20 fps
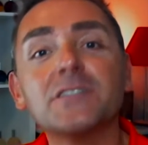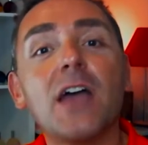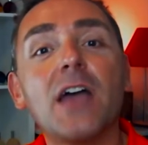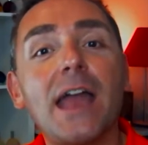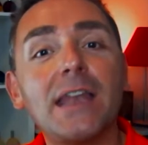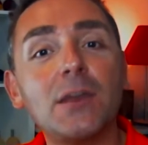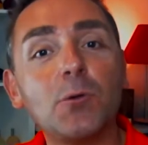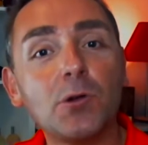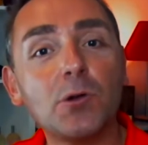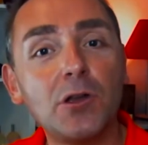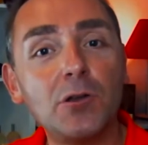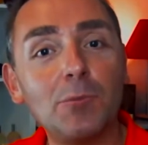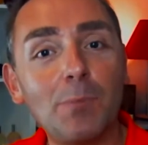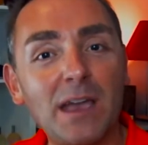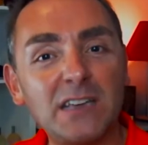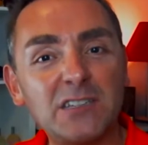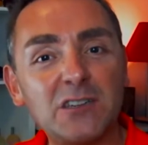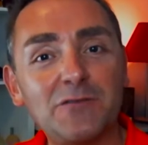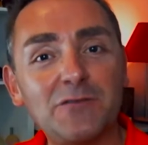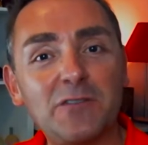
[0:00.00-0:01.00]
So anyone who
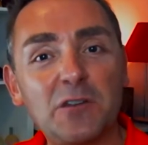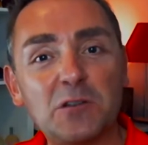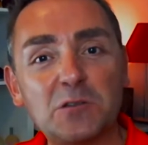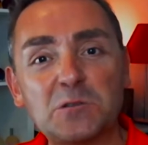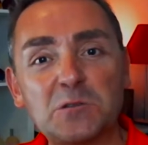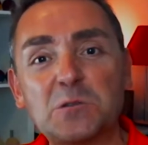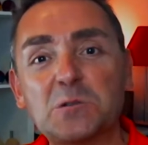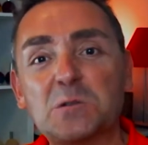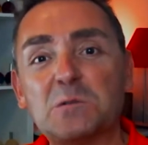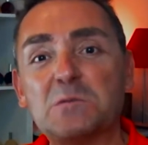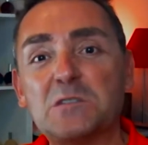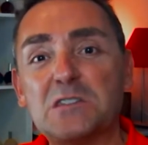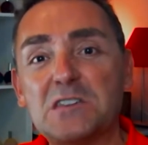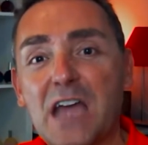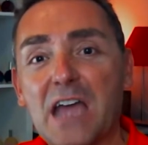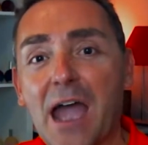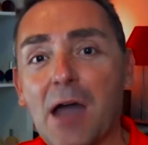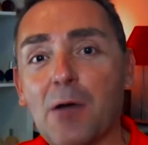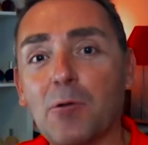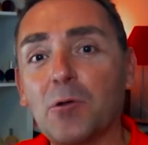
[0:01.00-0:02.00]
makes you feel sort of
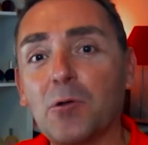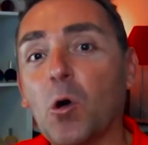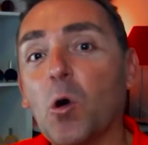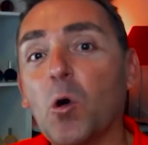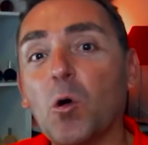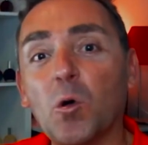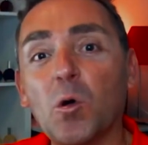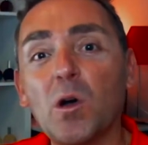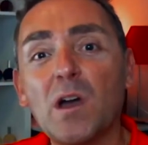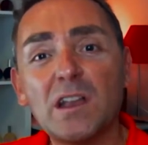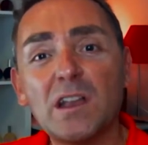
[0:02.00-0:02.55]
down or